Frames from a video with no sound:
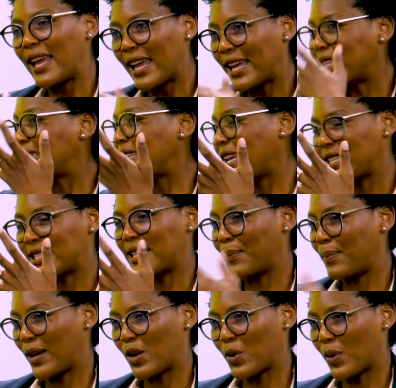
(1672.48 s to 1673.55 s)
is the
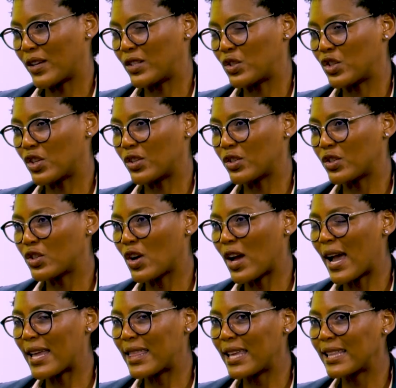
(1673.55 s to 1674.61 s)
big question. So
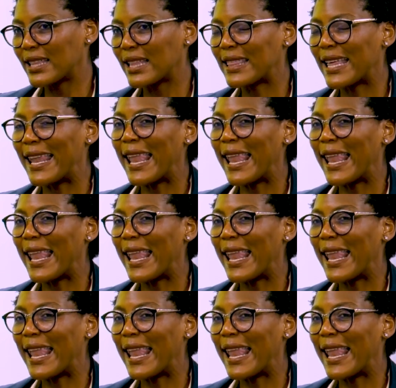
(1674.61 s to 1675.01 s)
I think that the